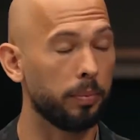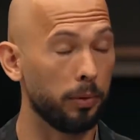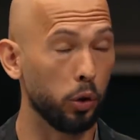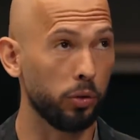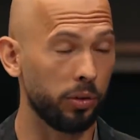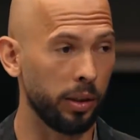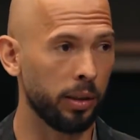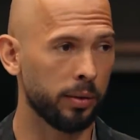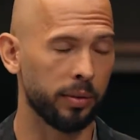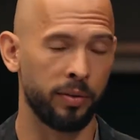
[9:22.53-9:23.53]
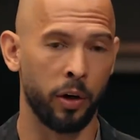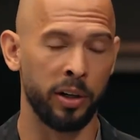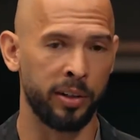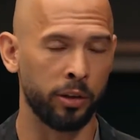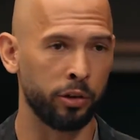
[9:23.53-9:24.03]
Lucy, the very
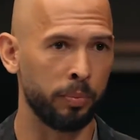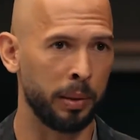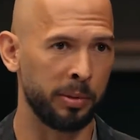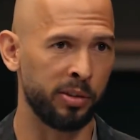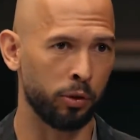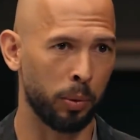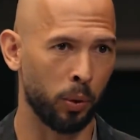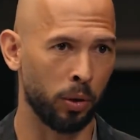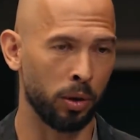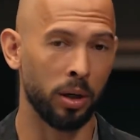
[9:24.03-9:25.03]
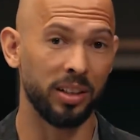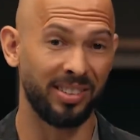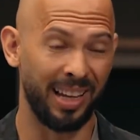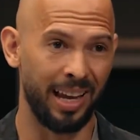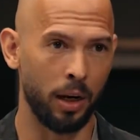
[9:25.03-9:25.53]
intelligent BBC reporter,
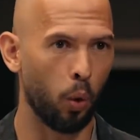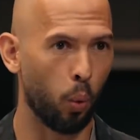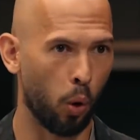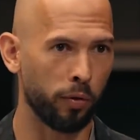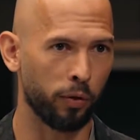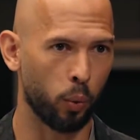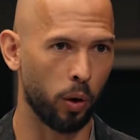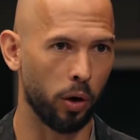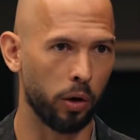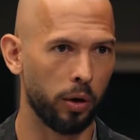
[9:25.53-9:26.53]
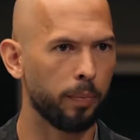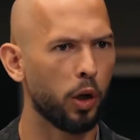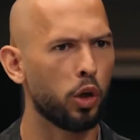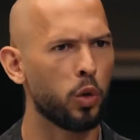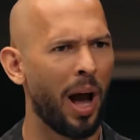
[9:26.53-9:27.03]
said, word for word,
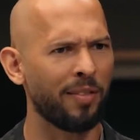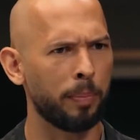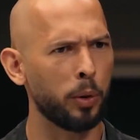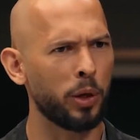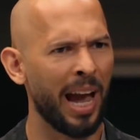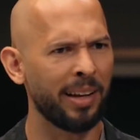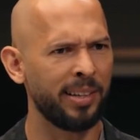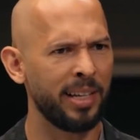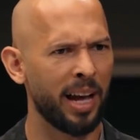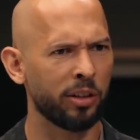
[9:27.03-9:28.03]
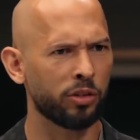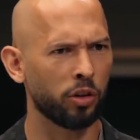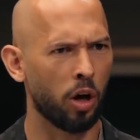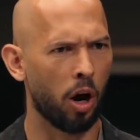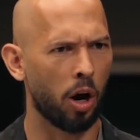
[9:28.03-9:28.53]
you have a Bugatti and a
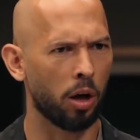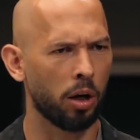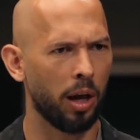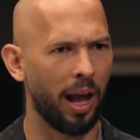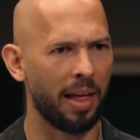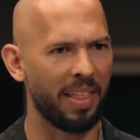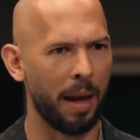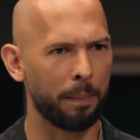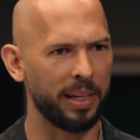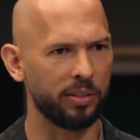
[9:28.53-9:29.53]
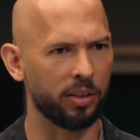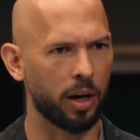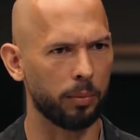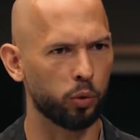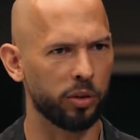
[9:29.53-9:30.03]
cigar, and that means it
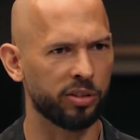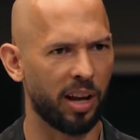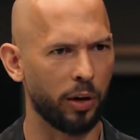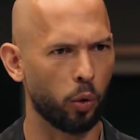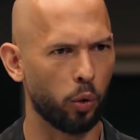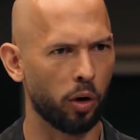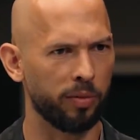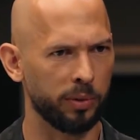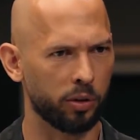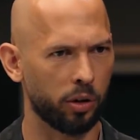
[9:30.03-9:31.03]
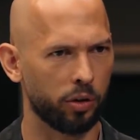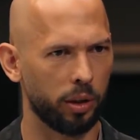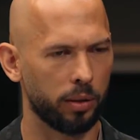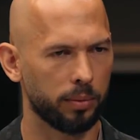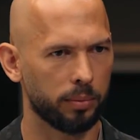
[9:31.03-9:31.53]
comes with a side order of misogyny.